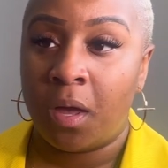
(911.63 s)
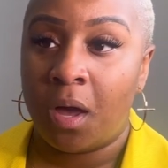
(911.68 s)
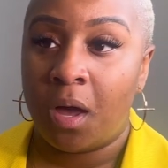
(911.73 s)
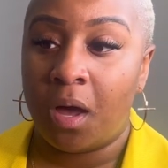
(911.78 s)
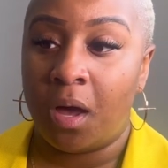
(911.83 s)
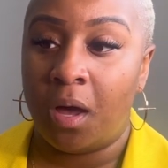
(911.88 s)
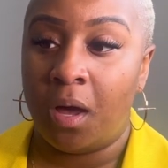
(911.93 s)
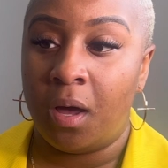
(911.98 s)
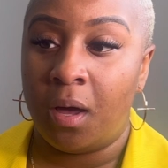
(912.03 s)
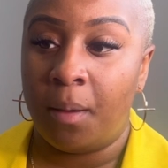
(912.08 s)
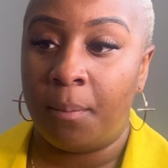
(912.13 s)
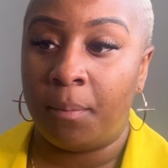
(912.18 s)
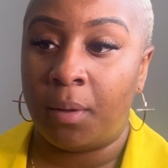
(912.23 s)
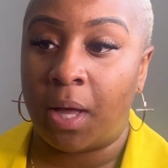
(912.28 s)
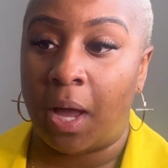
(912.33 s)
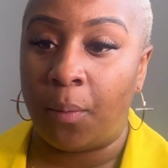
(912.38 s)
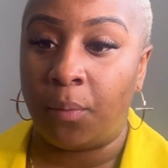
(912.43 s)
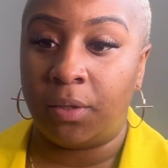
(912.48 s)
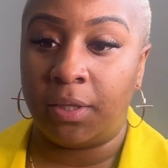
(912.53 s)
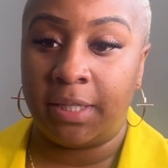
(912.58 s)

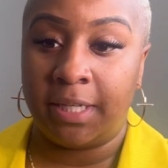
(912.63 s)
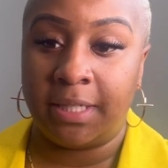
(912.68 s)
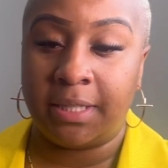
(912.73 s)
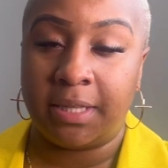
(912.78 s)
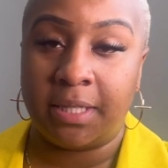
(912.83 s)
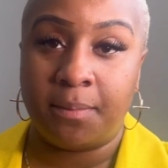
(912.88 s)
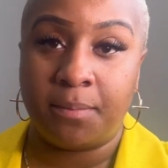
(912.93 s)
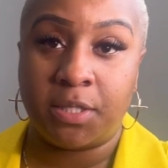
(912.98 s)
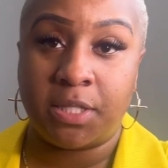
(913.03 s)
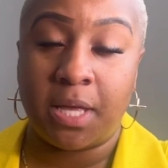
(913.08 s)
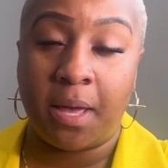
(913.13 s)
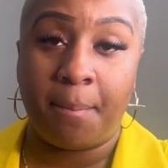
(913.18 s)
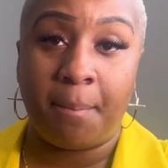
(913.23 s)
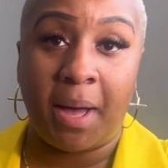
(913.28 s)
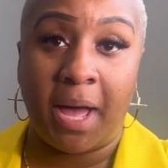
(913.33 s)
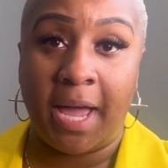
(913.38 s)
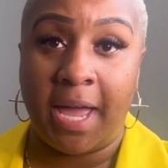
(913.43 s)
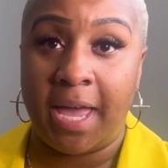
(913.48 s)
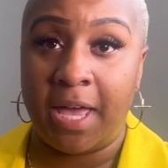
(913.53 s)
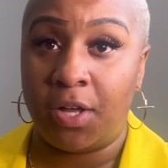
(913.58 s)
I will link them to
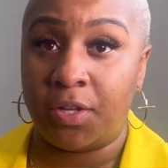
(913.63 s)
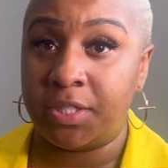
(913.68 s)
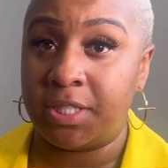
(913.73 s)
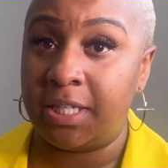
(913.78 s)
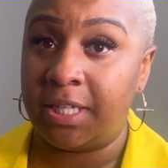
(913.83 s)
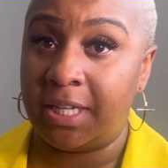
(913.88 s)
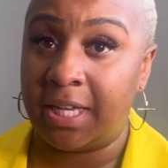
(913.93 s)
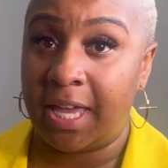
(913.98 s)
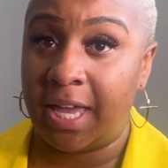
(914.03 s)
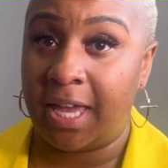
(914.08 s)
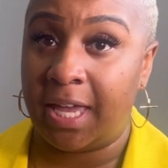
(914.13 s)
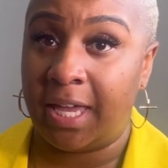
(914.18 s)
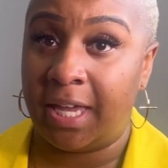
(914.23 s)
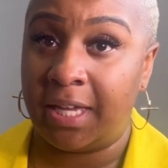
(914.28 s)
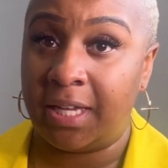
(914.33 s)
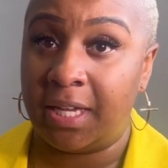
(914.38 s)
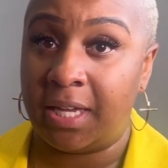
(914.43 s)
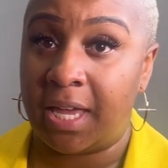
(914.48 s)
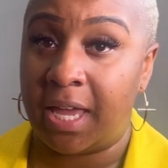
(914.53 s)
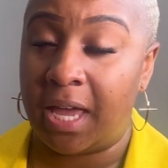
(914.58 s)
my
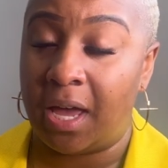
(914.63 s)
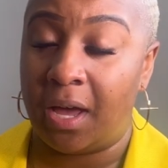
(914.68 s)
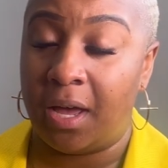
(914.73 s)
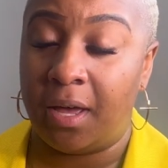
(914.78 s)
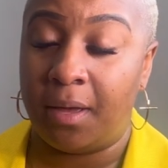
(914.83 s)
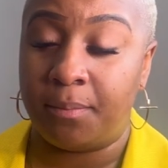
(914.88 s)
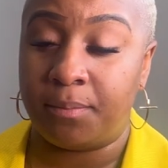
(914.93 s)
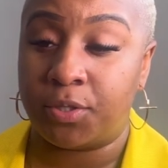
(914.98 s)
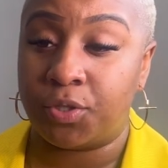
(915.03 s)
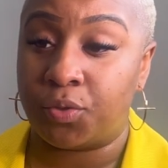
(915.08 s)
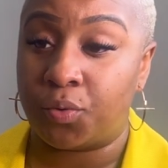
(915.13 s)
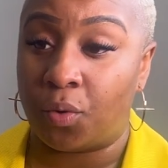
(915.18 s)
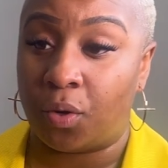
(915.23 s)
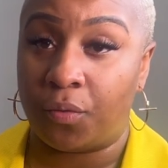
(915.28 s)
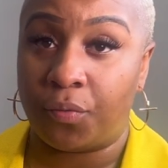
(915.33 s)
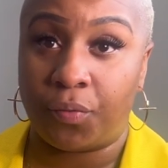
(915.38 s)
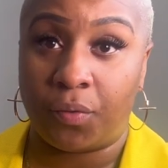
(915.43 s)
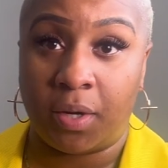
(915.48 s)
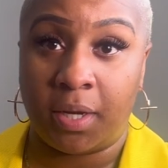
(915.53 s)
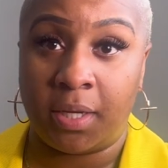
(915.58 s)
LTK
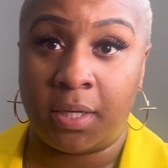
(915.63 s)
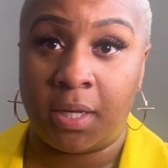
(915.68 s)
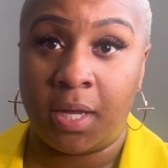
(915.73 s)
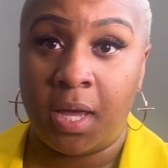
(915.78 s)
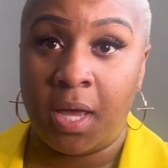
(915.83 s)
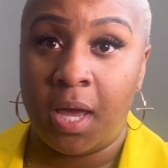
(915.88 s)
storefront.